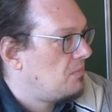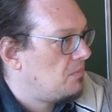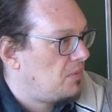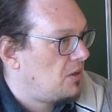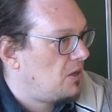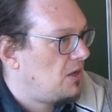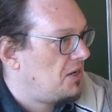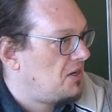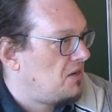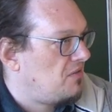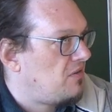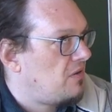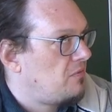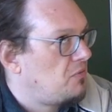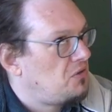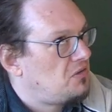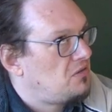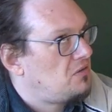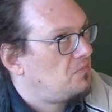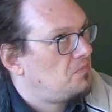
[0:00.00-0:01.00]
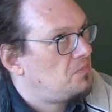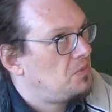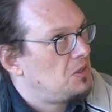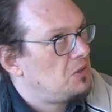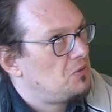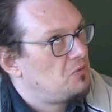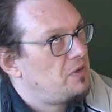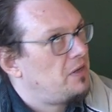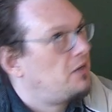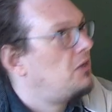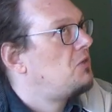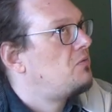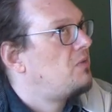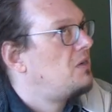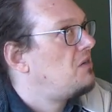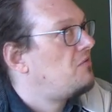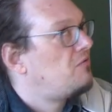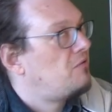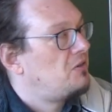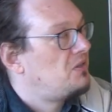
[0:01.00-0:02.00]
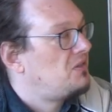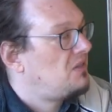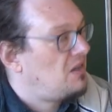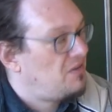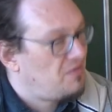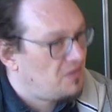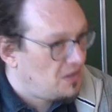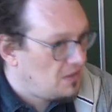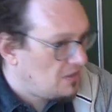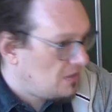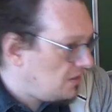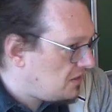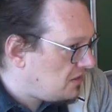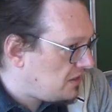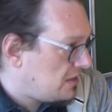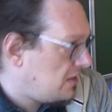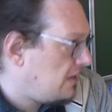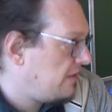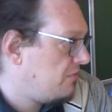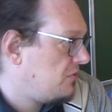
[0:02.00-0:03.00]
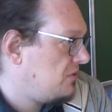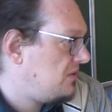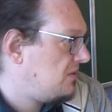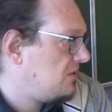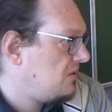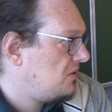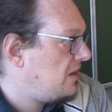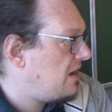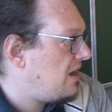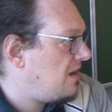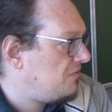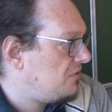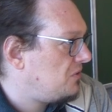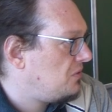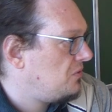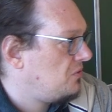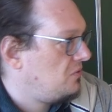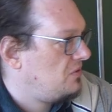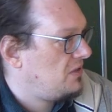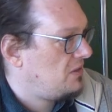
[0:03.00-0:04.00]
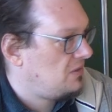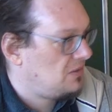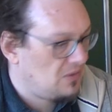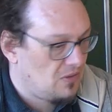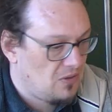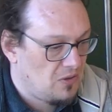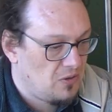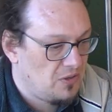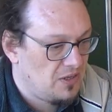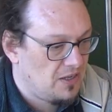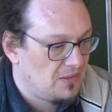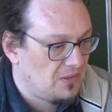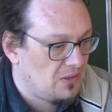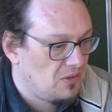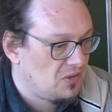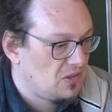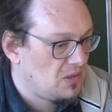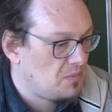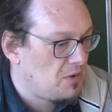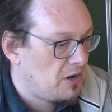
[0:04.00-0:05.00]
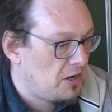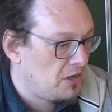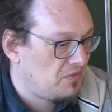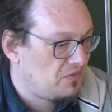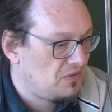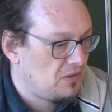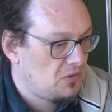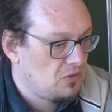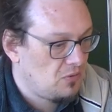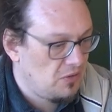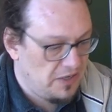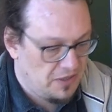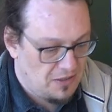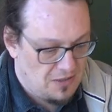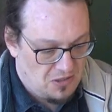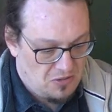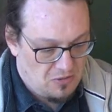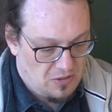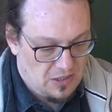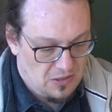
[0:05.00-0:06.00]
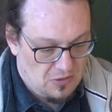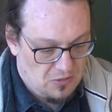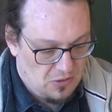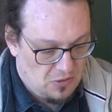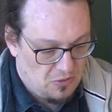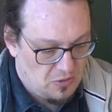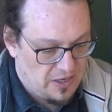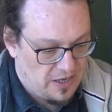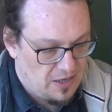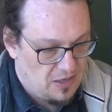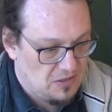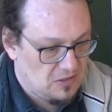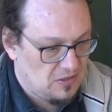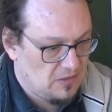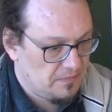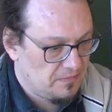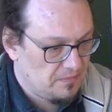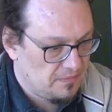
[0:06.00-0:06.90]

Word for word: But if I would be doing it 24 7, then I would still have to do that. So that's also part of the tooling that you need to look at.